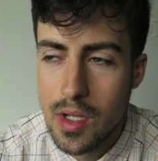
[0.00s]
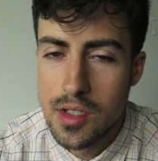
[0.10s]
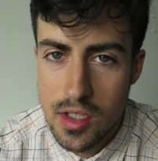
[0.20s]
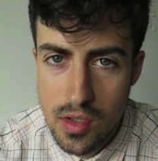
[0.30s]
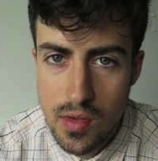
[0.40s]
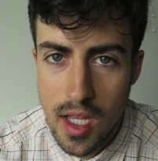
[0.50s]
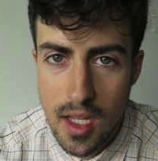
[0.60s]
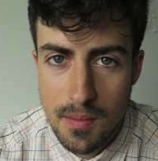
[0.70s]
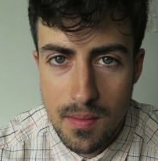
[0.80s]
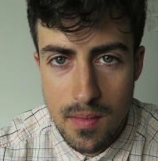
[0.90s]
It's a new
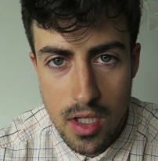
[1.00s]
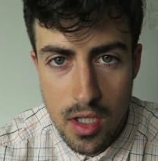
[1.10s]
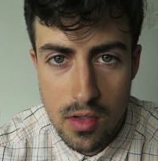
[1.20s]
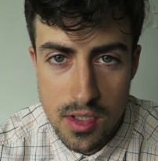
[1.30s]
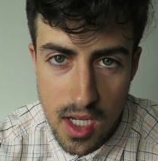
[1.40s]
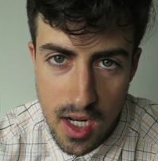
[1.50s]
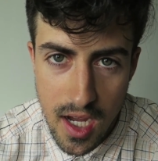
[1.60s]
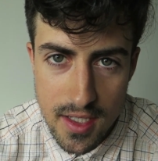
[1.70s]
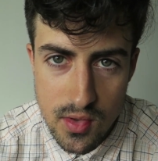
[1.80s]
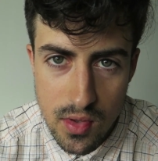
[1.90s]
day. I'm gonna go skate at
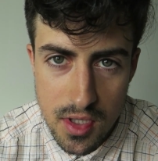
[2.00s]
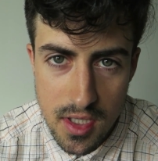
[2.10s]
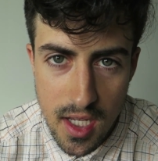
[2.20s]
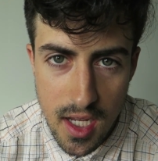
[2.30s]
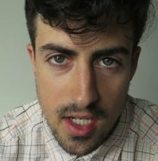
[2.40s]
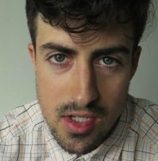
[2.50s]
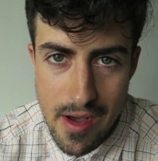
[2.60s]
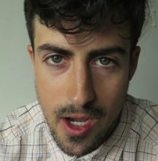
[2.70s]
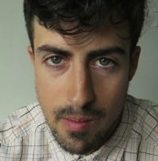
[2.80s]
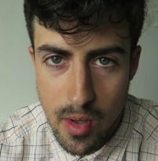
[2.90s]
high school today and
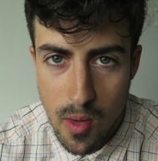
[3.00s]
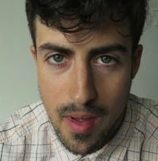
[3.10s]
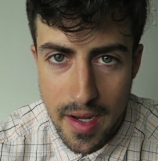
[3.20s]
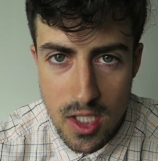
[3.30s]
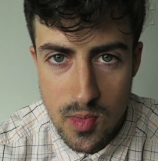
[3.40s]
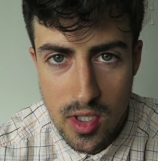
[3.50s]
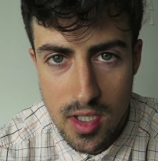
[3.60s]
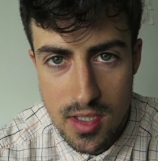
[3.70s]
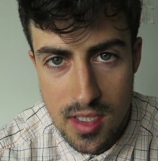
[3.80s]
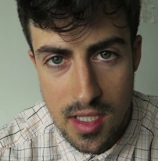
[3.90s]
talk about my
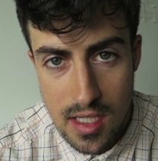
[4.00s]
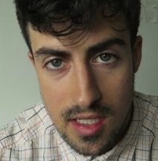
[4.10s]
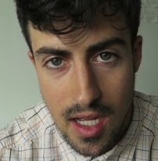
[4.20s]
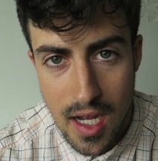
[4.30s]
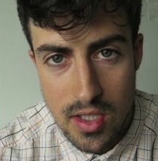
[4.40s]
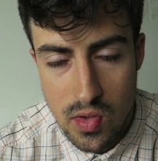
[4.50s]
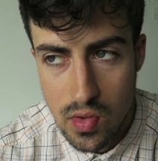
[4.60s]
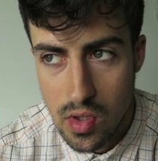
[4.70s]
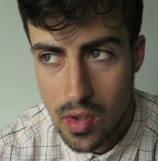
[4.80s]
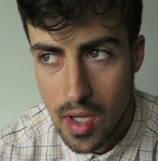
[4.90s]
experience in high
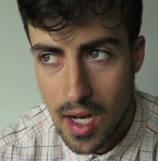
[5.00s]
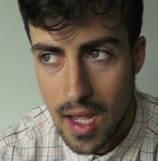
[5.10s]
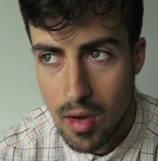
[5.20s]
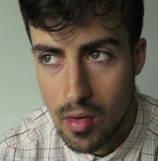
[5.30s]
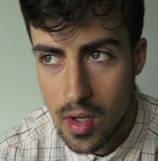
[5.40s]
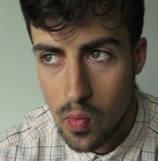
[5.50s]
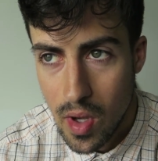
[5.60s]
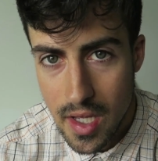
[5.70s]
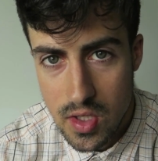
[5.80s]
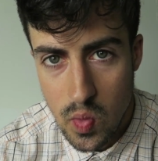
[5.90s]
school and how it
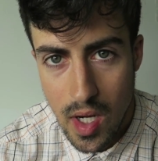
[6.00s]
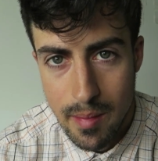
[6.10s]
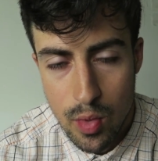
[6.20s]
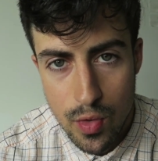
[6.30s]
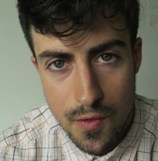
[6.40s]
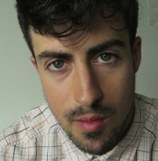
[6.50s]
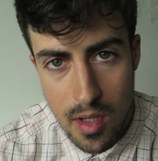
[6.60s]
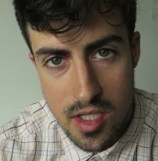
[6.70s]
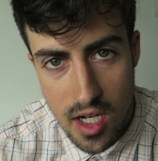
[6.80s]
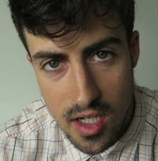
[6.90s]
was when I moved from
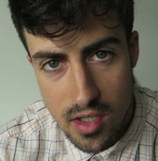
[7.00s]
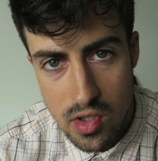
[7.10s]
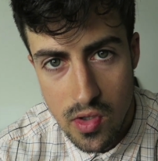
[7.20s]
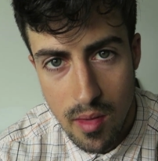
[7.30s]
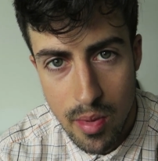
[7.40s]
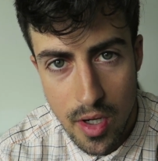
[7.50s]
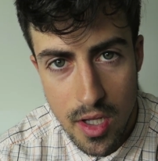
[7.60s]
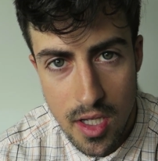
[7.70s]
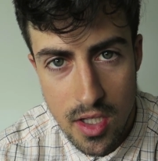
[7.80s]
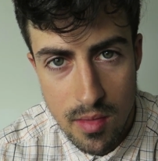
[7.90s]
Ontario to
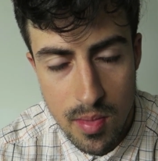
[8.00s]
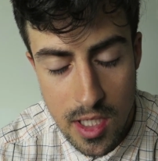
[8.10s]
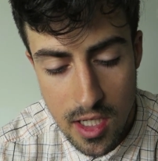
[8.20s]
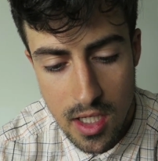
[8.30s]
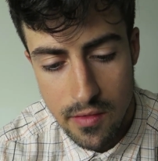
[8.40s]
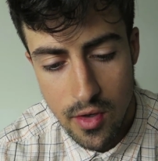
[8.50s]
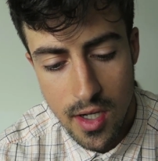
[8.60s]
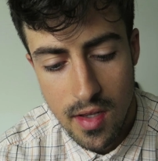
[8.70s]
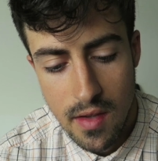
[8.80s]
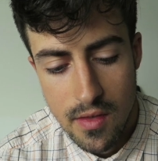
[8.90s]
Alberta in the beginning of
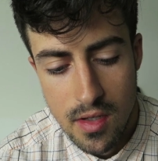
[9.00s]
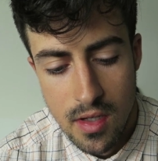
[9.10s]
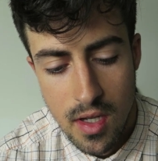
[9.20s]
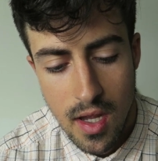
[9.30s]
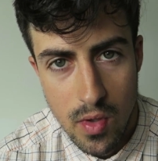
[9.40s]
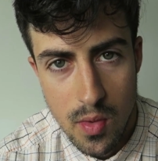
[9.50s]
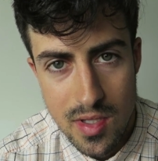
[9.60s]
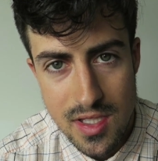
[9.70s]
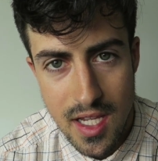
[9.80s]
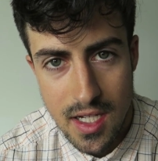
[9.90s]
grade 11, what it
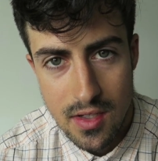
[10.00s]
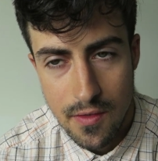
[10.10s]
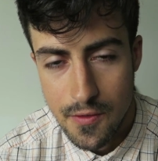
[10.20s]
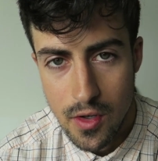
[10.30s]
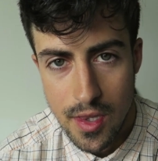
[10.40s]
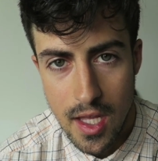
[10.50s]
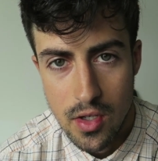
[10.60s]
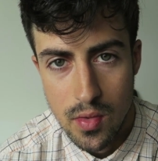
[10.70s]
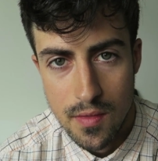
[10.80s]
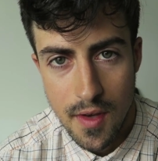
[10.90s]
was like for that
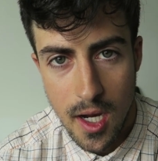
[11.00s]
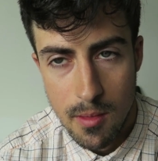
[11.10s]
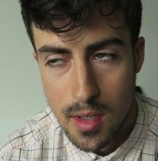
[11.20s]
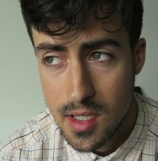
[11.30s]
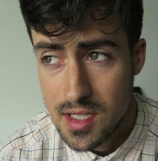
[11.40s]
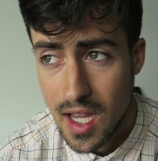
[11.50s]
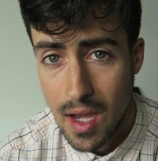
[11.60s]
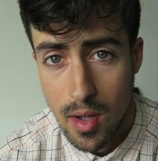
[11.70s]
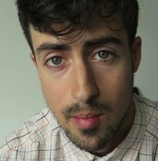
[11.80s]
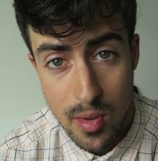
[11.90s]
new environment,
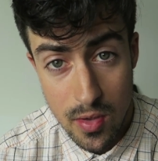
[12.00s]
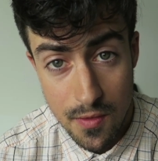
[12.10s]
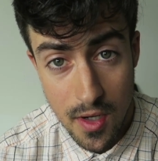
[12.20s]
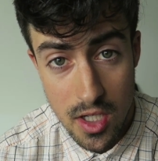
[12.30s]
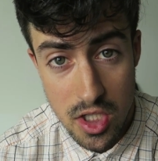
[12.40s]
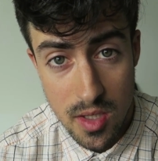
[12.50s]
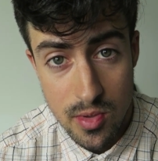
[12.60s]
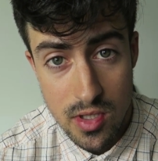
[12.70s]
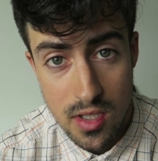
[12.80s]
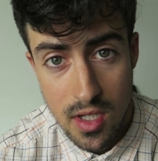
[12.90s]
how I built
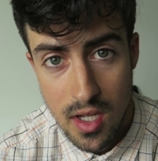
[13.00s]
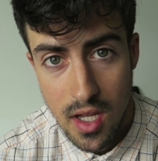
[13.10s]
friendships,